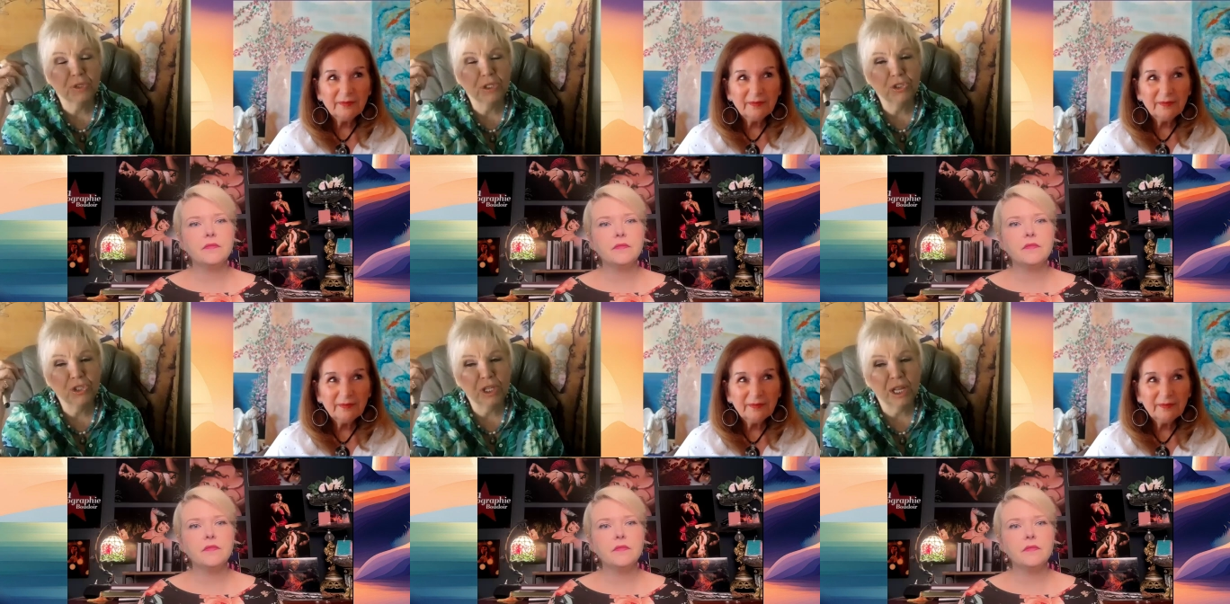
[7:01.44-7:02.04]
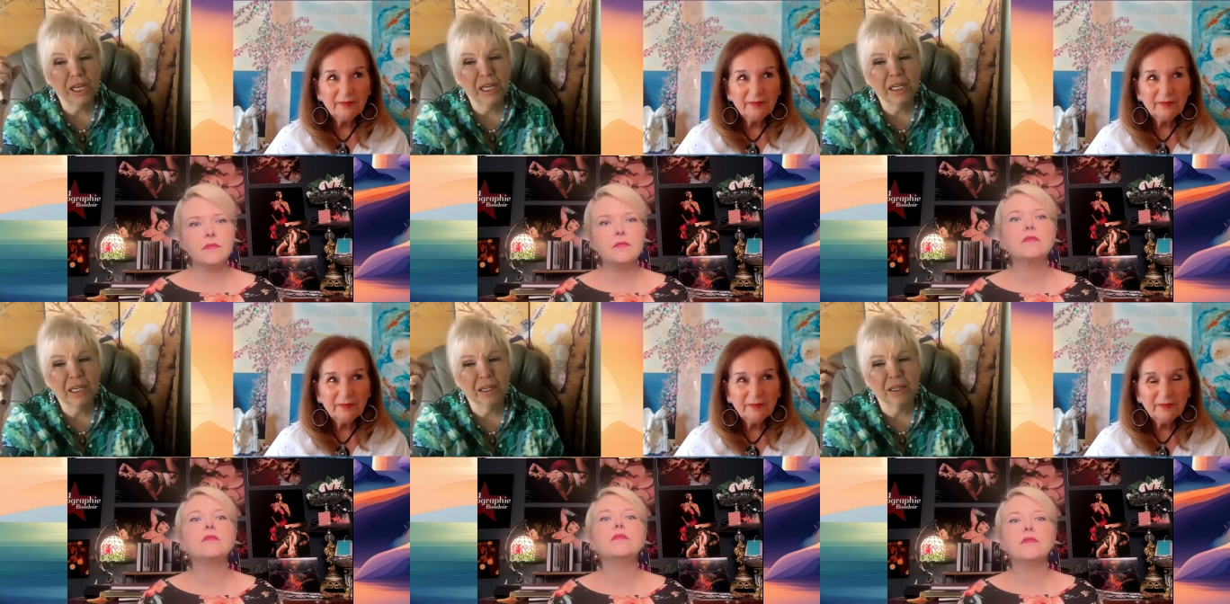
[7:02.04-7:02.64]
Speaker 1: for each
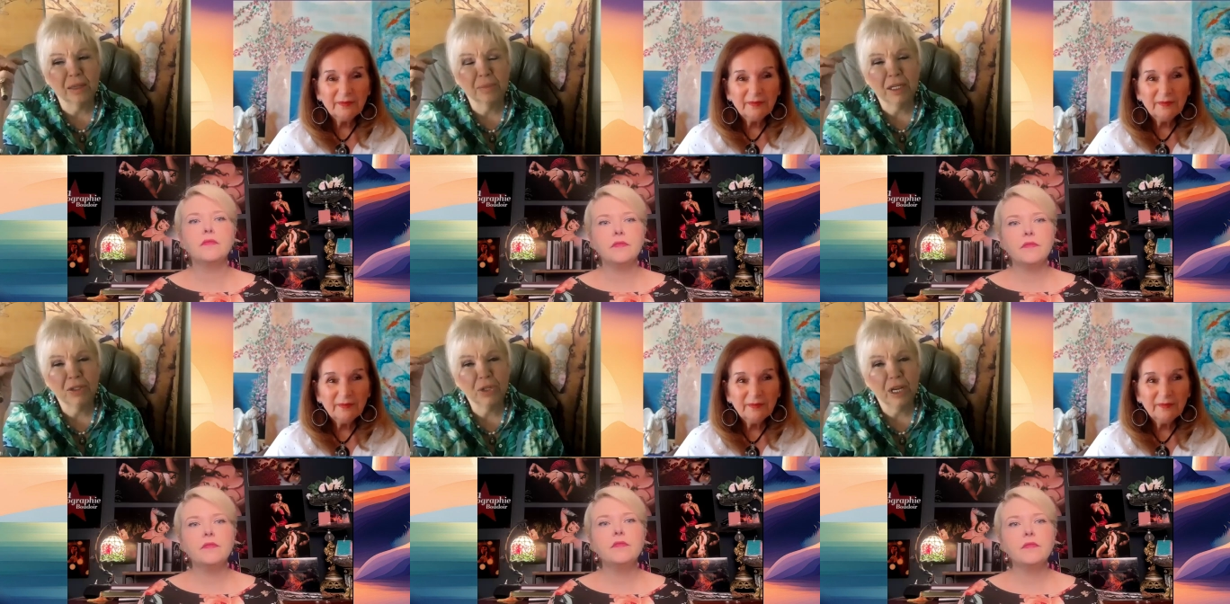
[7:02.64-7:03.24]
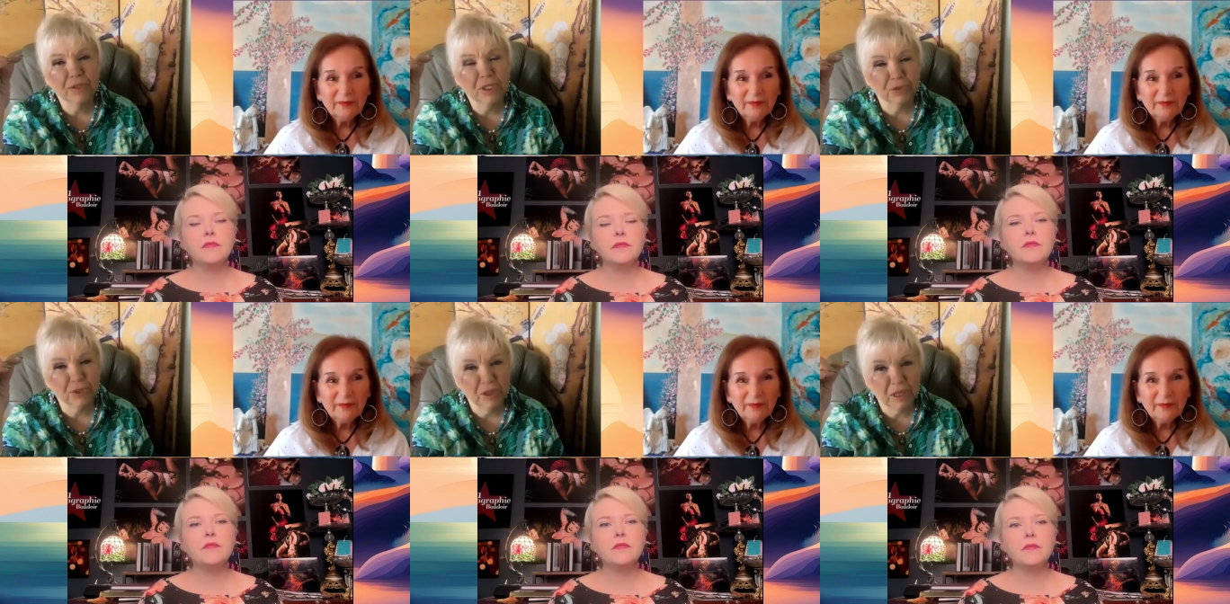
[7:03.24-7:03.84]
client? Um, I know you have
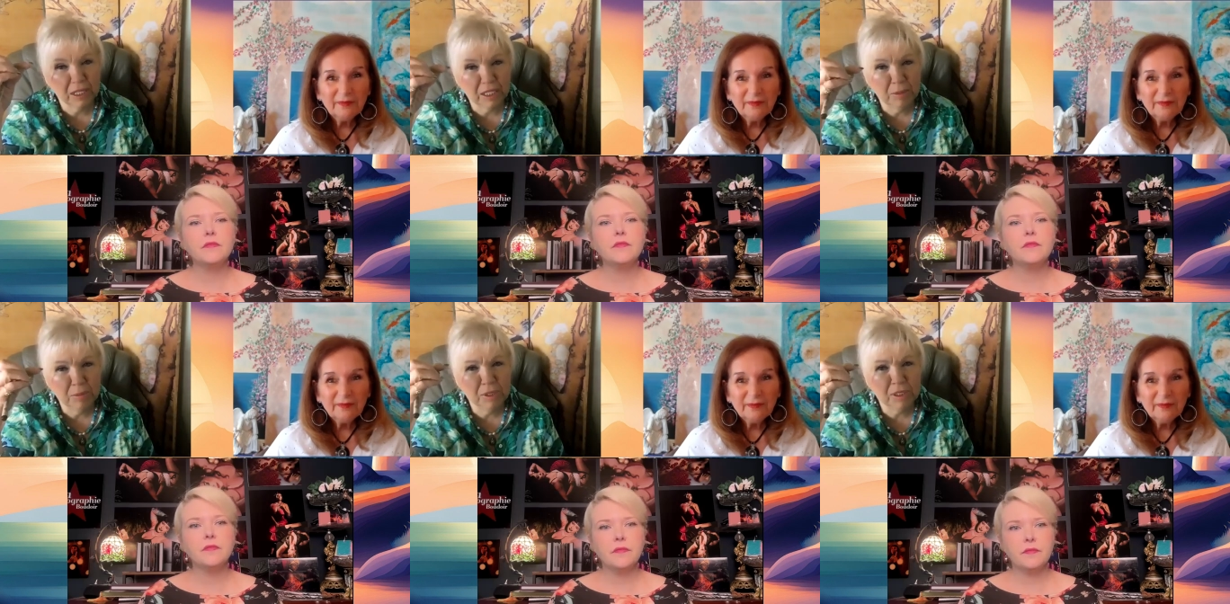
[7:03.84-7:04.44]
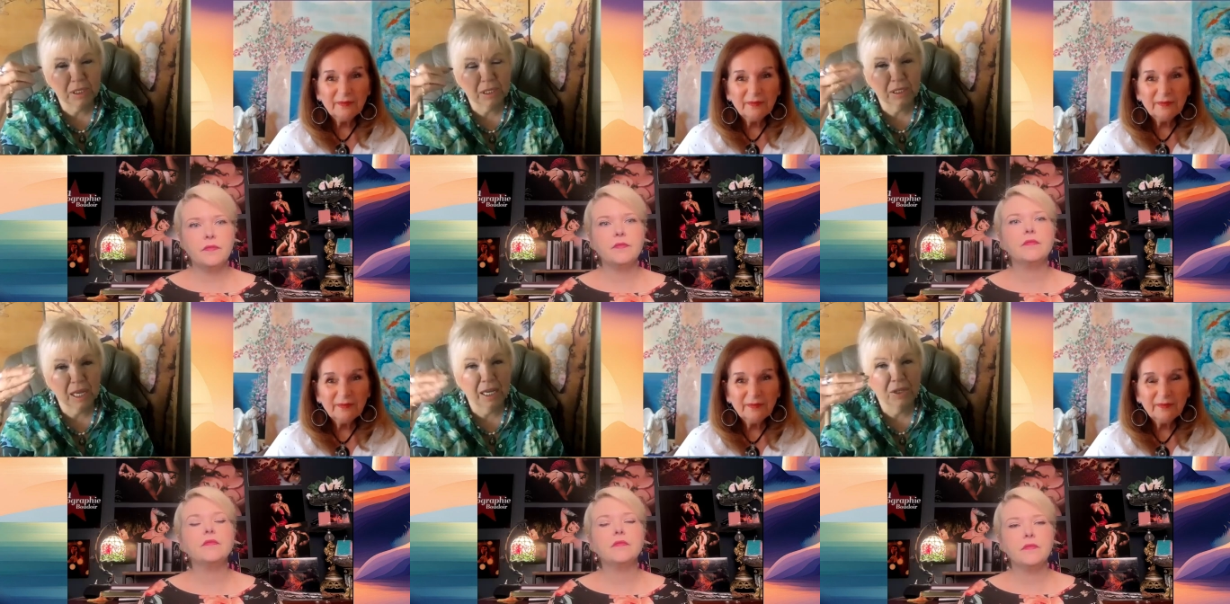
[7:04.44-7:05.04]
different themes
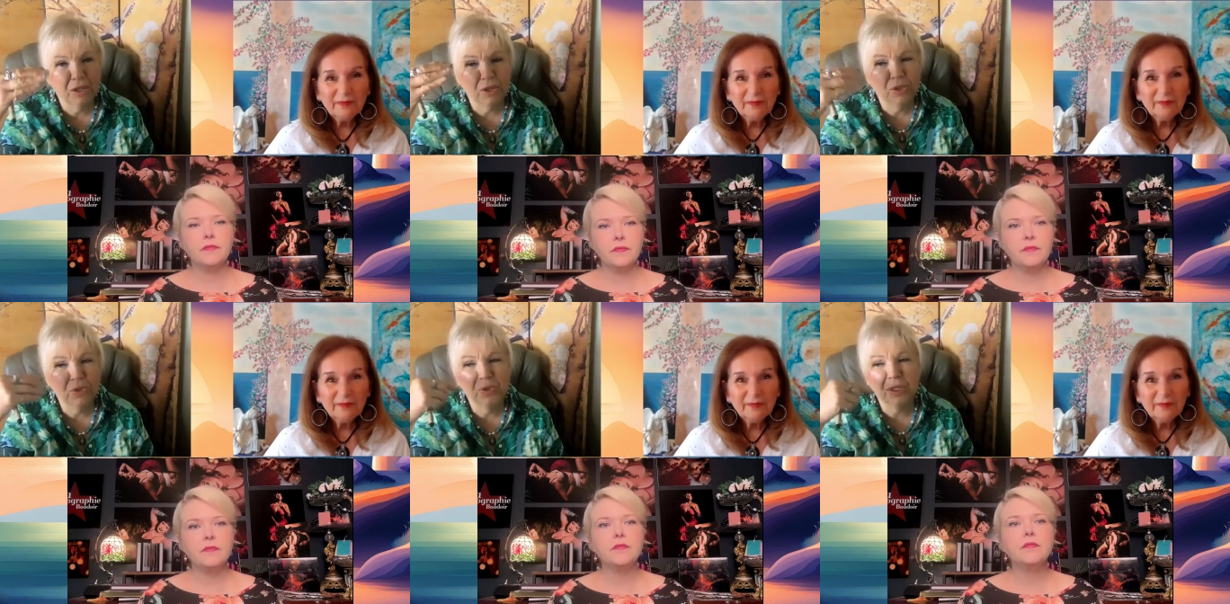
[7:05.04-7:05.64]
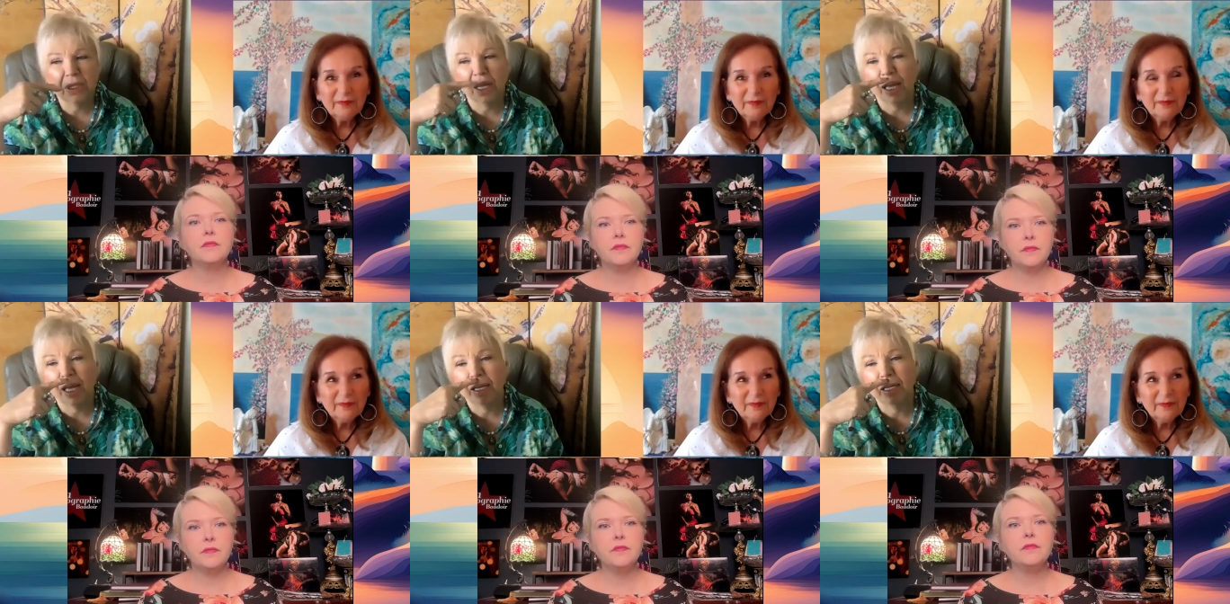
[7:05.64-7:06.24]
that you use in
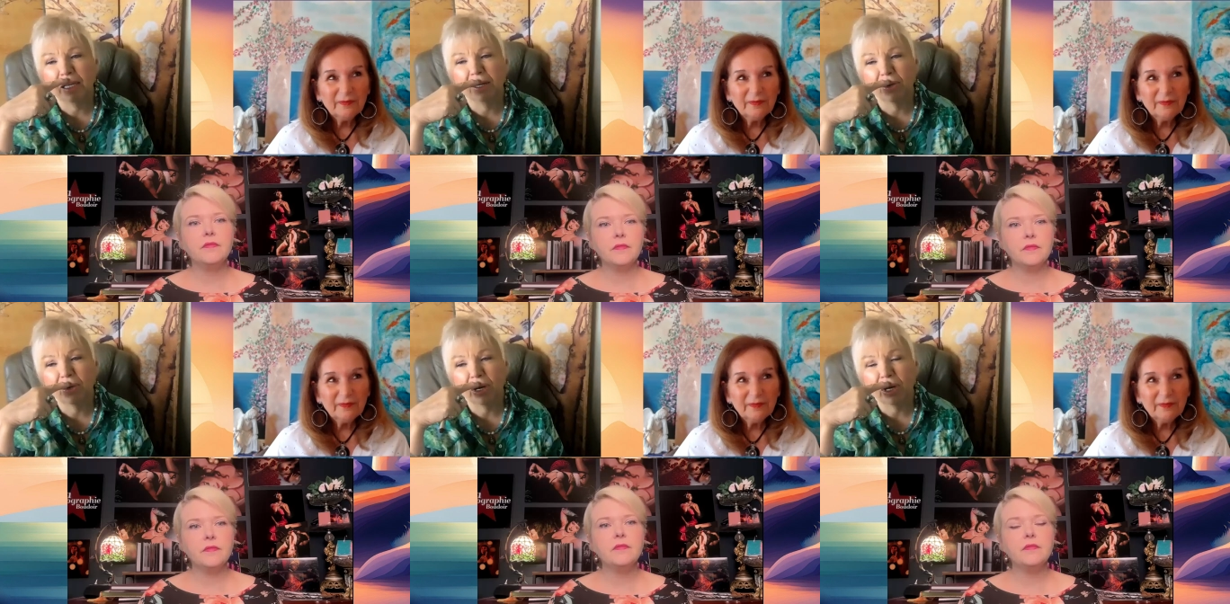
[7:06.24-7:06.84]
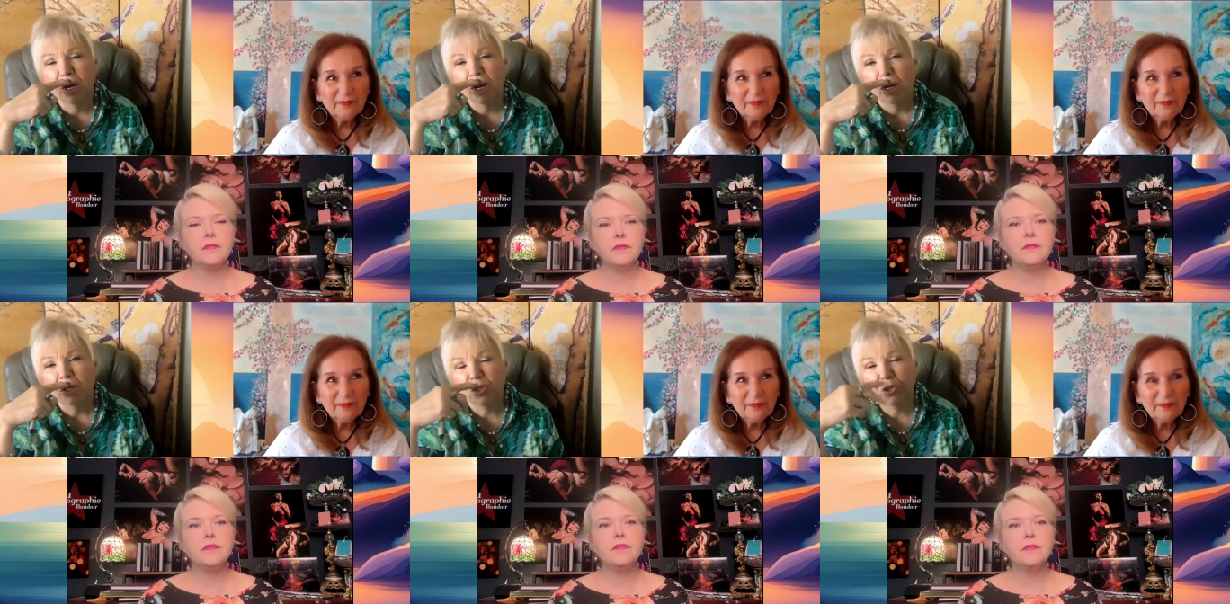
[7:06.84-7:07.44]
that, and or
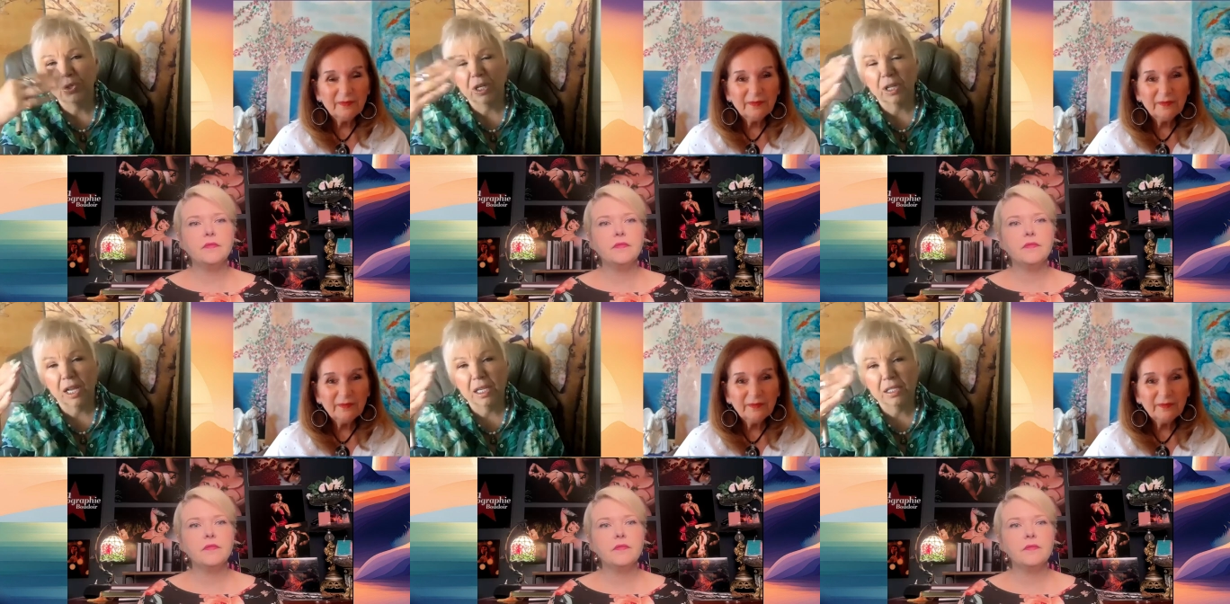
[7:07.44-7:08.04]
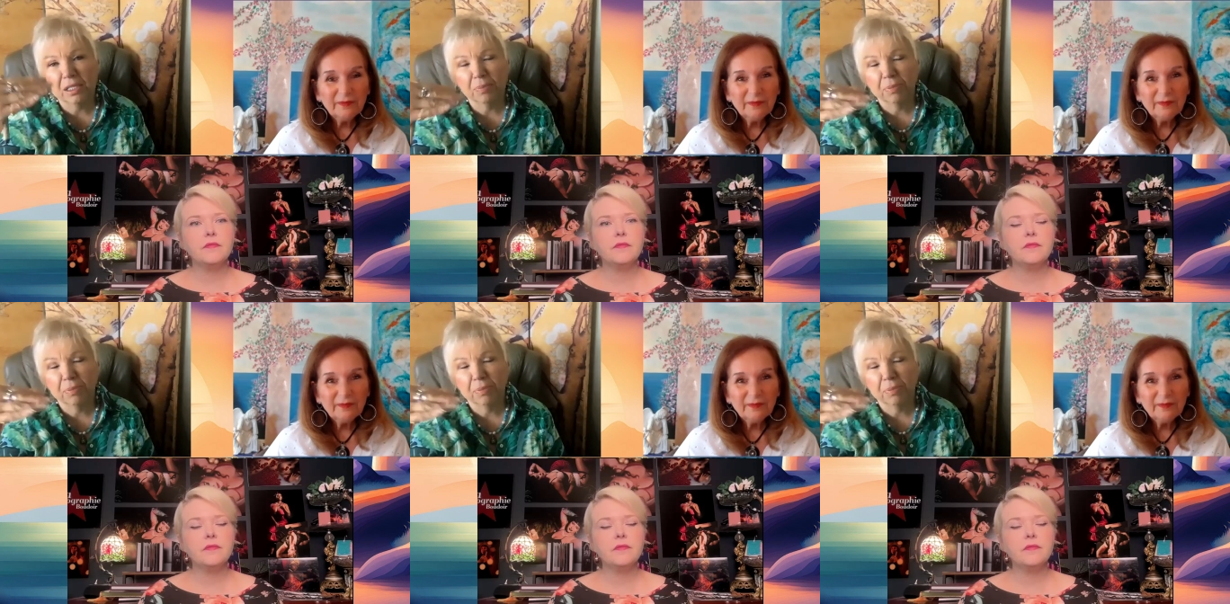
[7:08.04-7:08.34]
do the clients